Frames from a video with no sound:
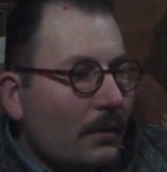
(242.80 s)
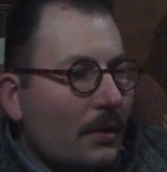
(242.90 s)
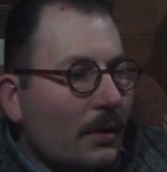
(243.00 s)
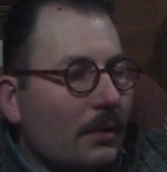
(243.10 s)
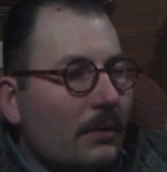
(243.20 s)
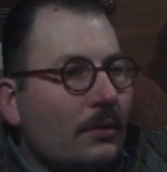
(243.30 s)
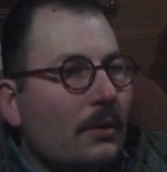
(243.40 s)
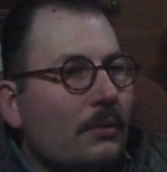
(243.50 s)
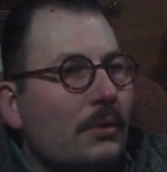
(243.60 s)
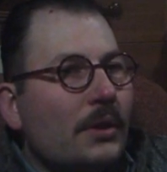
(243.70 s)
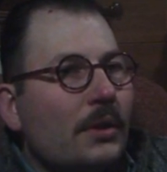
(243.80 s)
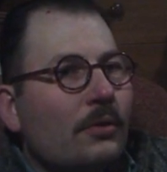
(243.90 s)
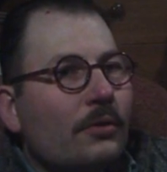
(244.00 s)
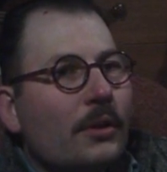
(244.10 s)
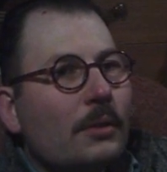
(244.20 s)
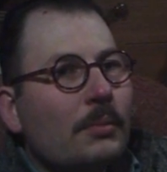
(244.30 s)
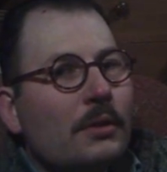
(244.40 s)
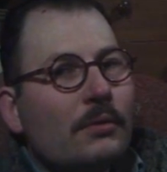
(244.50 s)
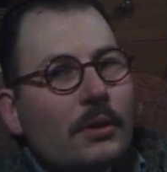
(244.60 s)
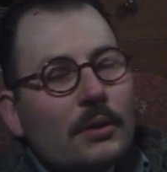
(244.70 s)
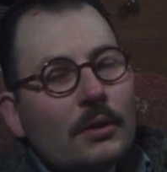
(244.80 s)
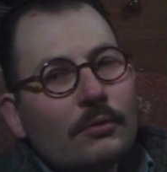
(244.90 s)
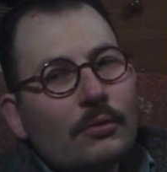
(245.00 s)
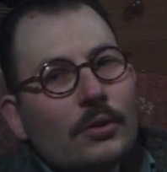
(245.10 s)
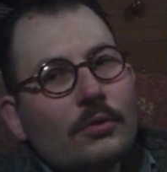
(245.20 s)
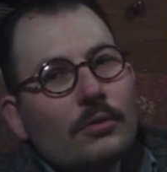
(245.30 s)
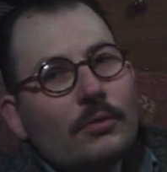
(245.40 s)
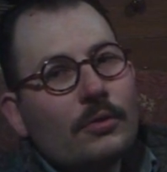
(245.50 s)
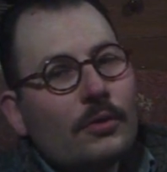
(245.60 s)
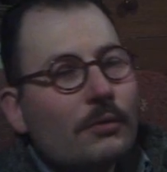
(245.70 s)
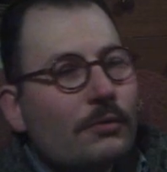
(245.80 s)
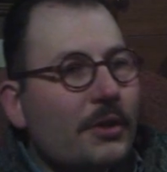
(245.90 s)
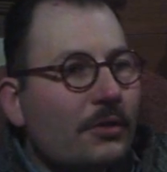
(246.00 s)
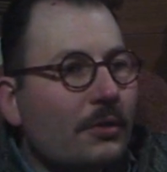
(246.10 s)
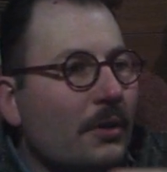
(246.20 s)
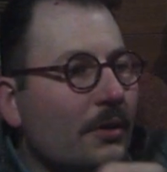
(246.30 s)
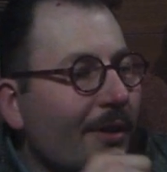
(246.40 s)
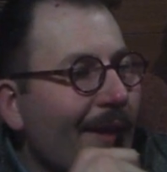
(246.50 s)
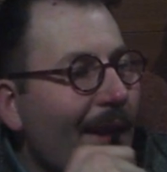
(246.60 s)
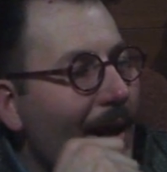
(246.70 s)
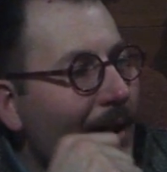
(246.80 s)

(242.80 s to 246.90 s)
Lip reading: yeah, it's really did start a bit of a voyage of discovery, shall I say.